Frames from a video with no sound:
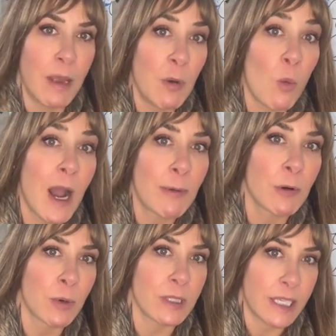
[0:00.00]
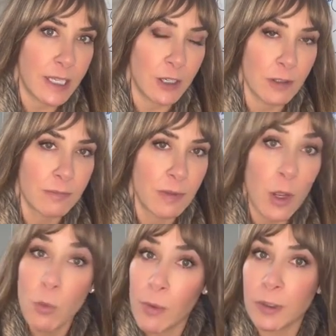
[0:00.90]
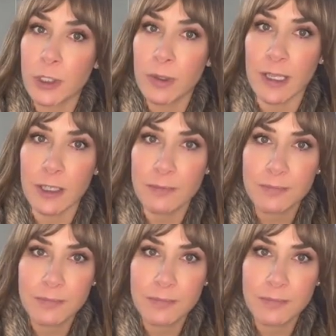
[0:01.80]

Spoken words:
and why we're really here and what we're doing here.